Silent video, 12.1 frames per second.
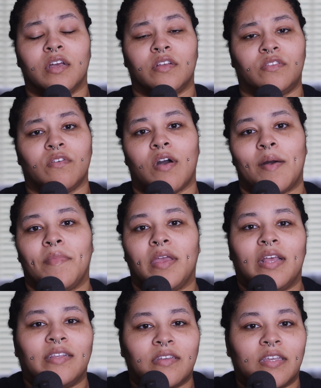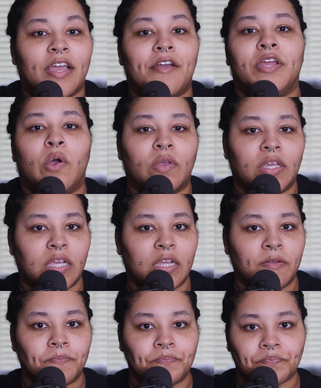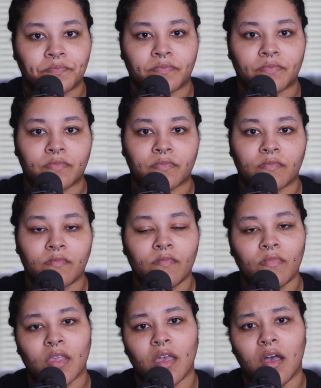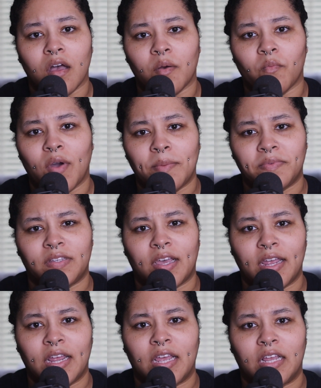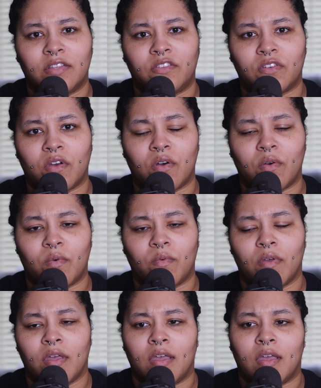So, I mean, it's a karaoke website, and so